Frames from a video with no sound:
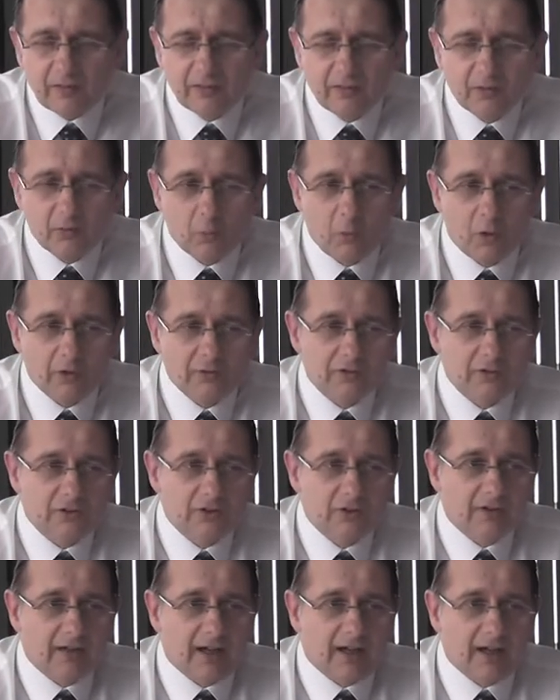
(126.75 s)
the
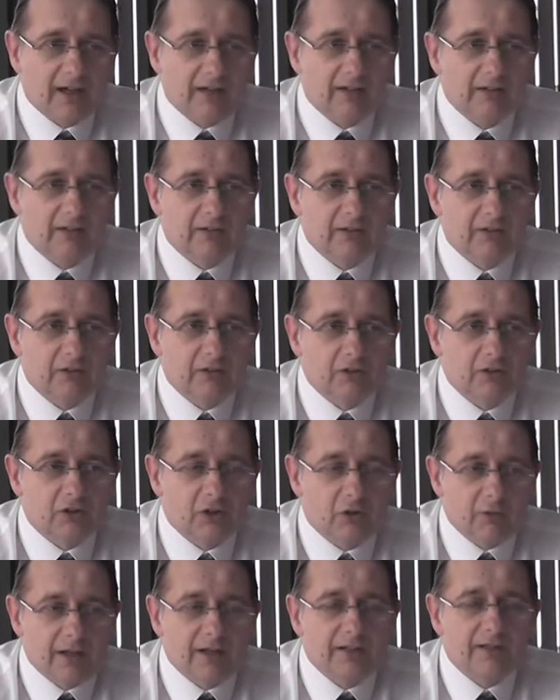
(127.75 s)
ones that are
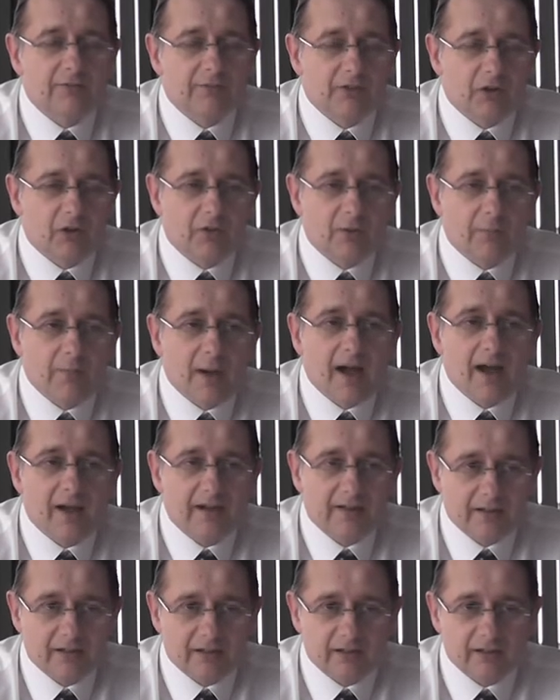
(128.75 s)
sort of relatively on the
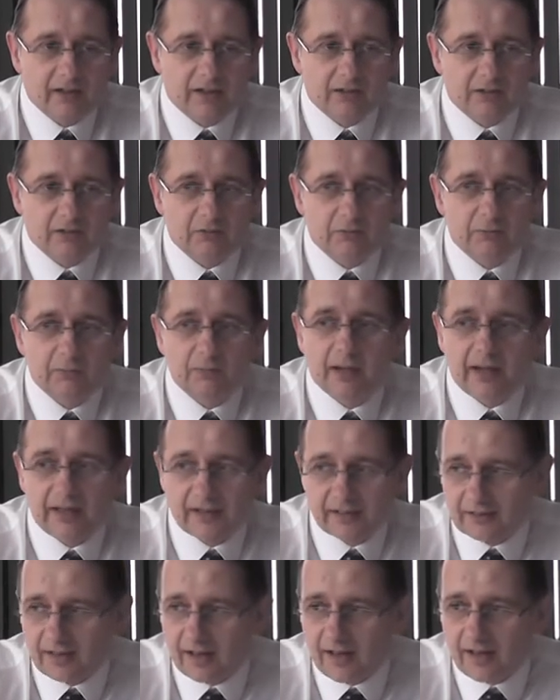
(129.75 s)
market are
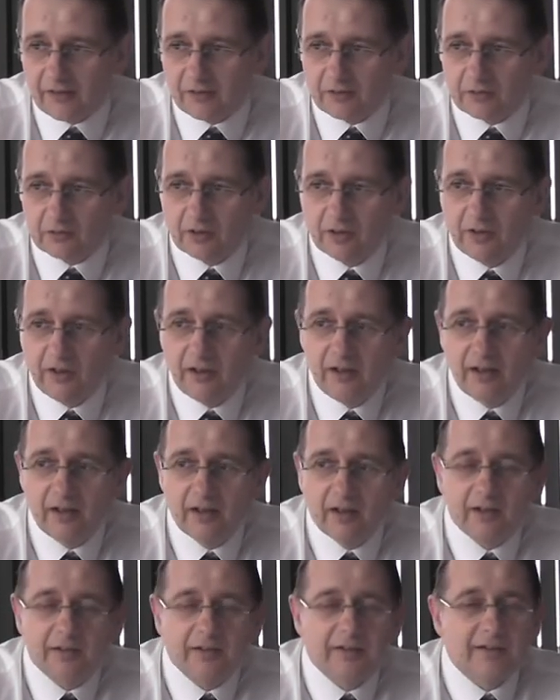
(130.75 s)
external
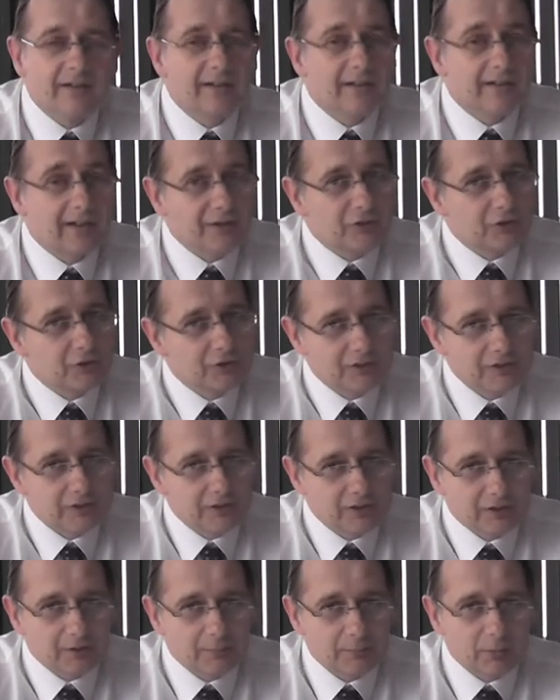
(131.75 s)
and they need
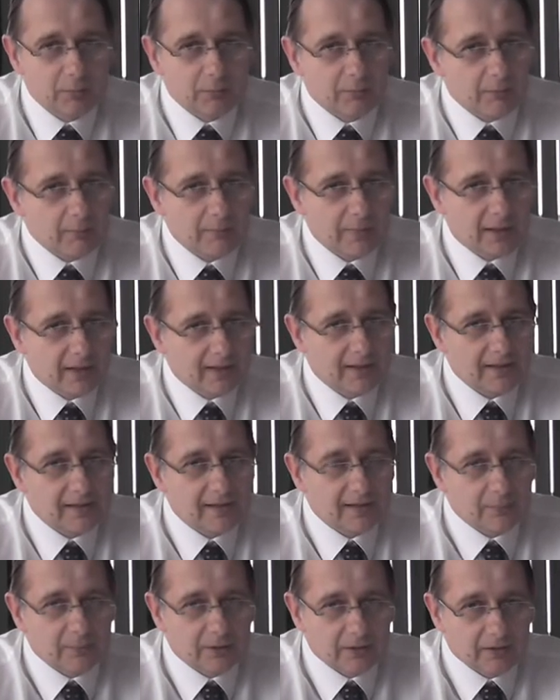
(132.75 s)
electricity to pump them back
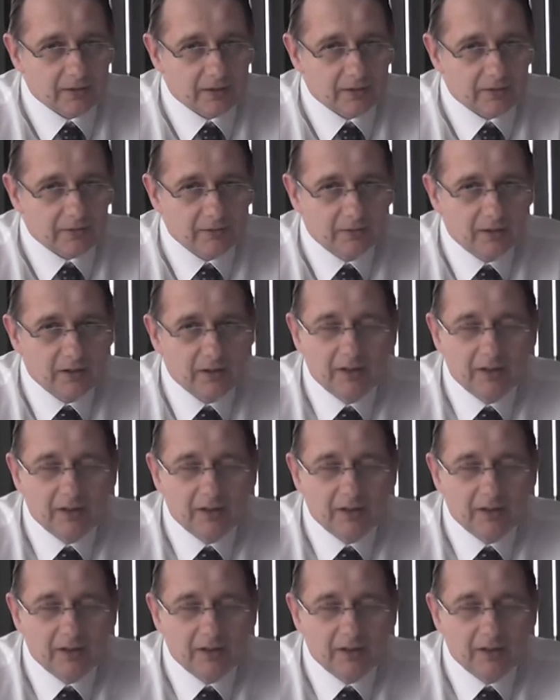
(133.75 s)
into the building.